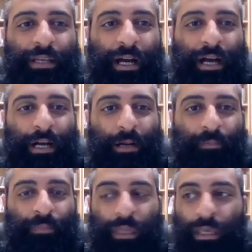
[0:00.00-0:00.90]

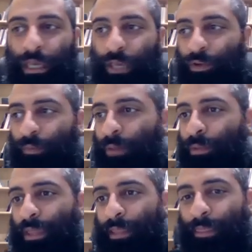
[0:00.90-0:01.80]
um, if you
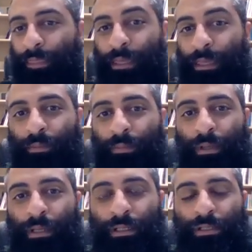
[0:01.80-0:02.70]
remember that the theme
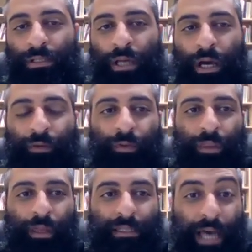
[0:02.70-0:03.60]
uh, for
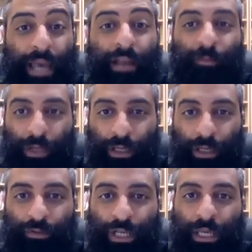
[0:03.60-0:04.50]
the entire book
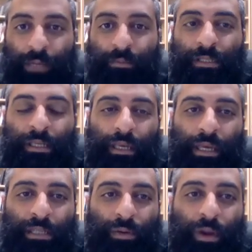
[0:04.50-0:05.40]
of James
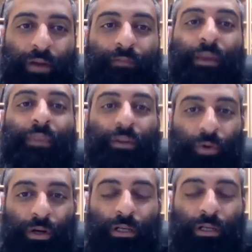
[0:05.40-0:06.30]
is around faith and
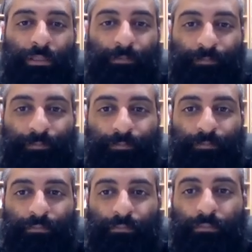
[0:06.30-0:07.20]
works.
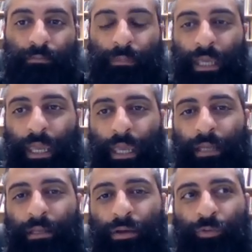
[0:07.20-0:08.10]

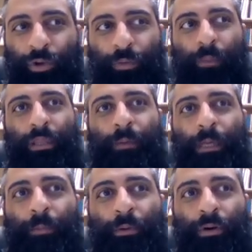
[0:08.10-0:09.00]
And if we remember, the
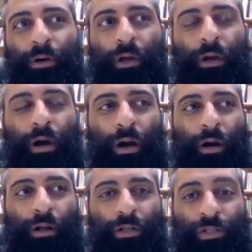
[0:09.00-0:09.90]
people
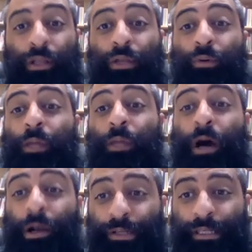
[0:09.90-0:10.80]
are struggling with
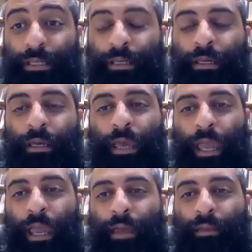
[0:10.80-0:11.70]
hypocrisy.
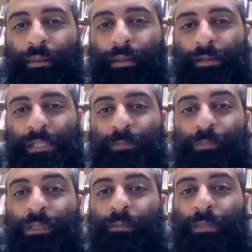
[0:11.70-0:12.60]
And there's a
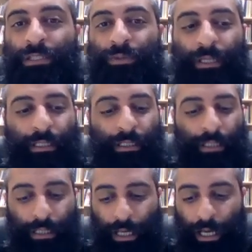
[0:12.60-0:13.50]
split
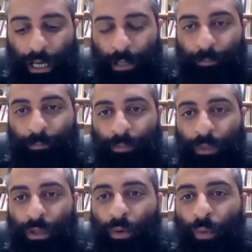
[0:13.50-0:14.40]
between um,
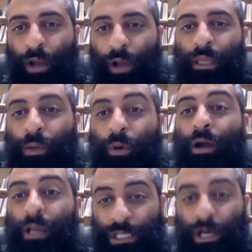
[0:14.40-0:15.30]
walking the
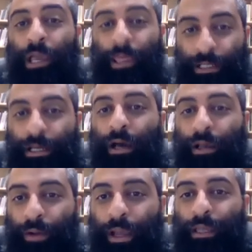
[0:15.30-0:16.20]
walk and talking the talk,
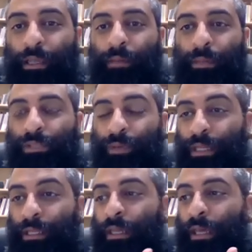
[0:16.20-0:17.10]
right?
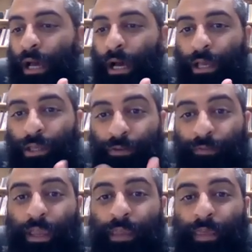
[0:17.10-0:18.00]
Between uh, your
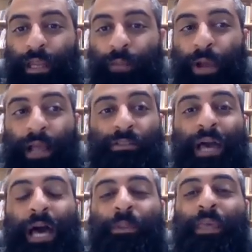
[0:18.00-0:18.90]
faith and a practical
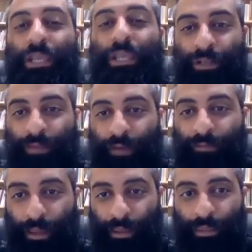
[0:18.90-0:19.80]
application of that
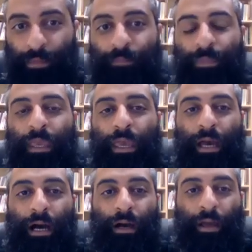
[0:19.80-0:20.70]
faith,
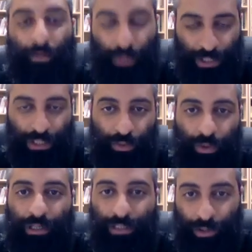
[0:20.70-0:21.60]
uh, which is the
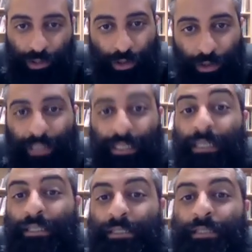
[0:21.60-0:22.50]
works the, or the
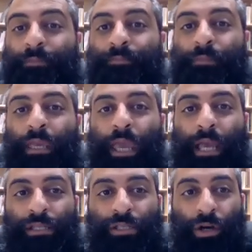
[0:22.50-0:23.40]
deeds.
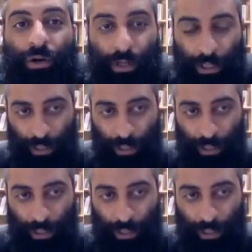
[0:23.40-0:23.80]
And so,